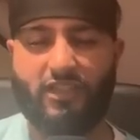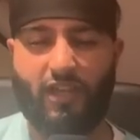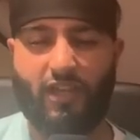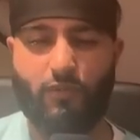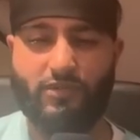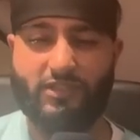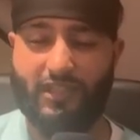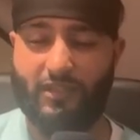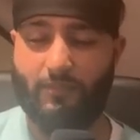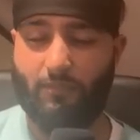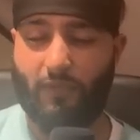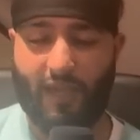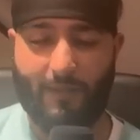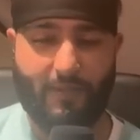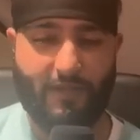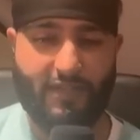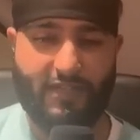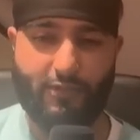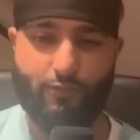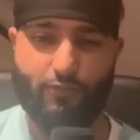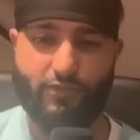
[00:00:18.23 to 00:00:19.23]
I would say, in my
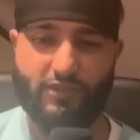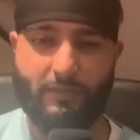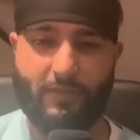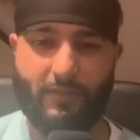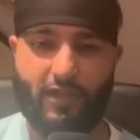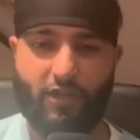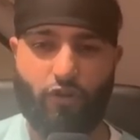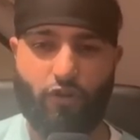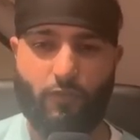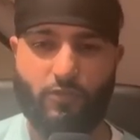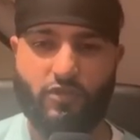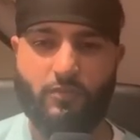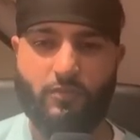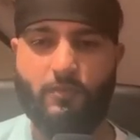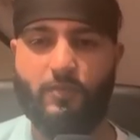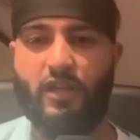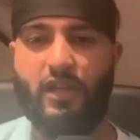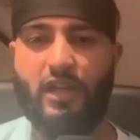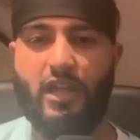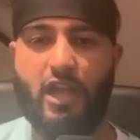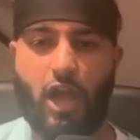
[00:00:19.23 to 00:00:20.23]
opinion, was the better option,
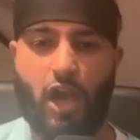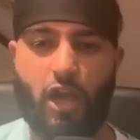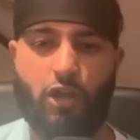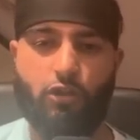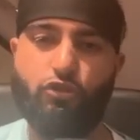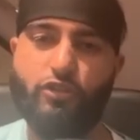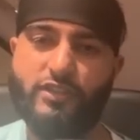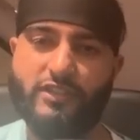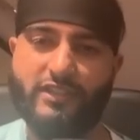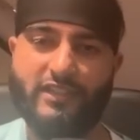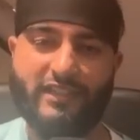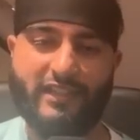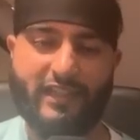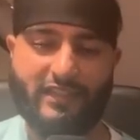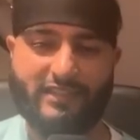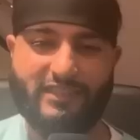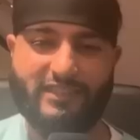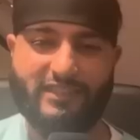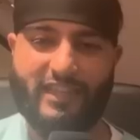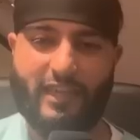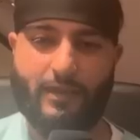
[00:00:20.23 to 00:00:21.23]
but a risk
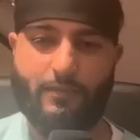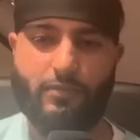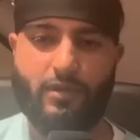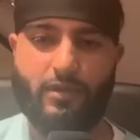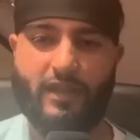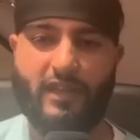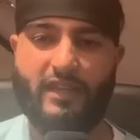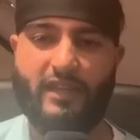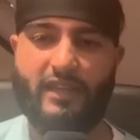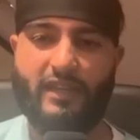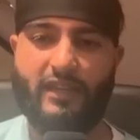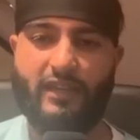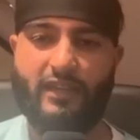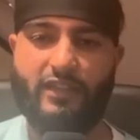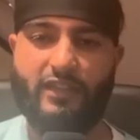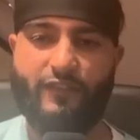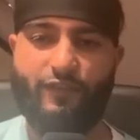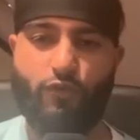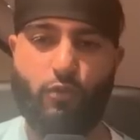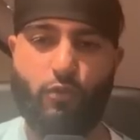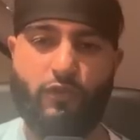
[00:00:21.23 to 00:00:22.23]
against the template in
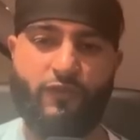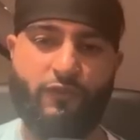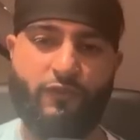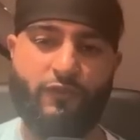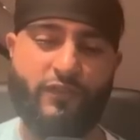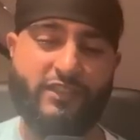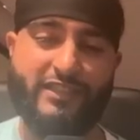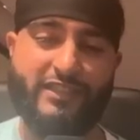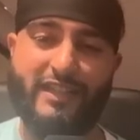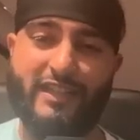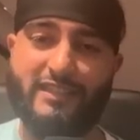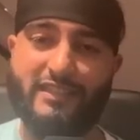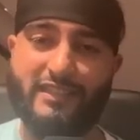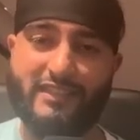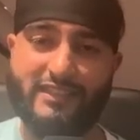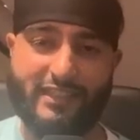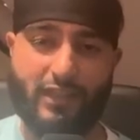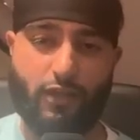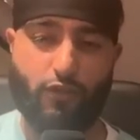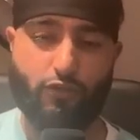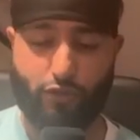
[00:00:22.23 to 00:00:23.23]
the form of selecting
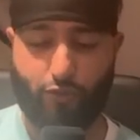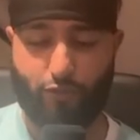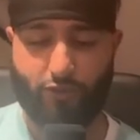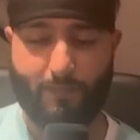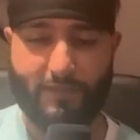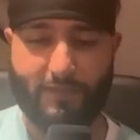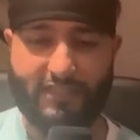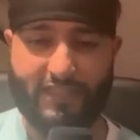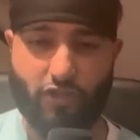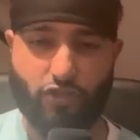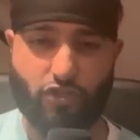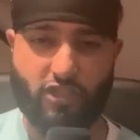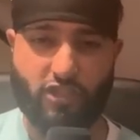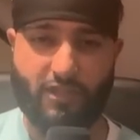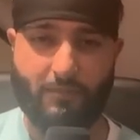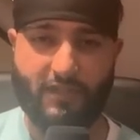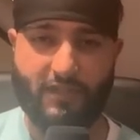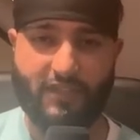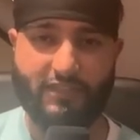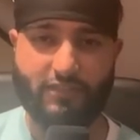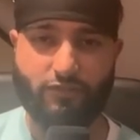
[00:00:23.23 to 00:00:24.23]
Sell, who was potentially a
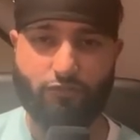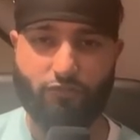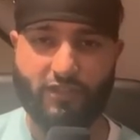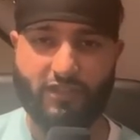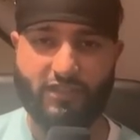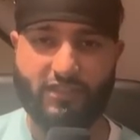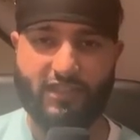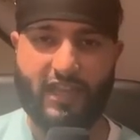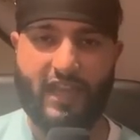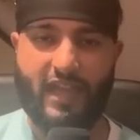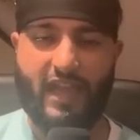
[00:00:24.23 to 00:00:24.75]
minute's risk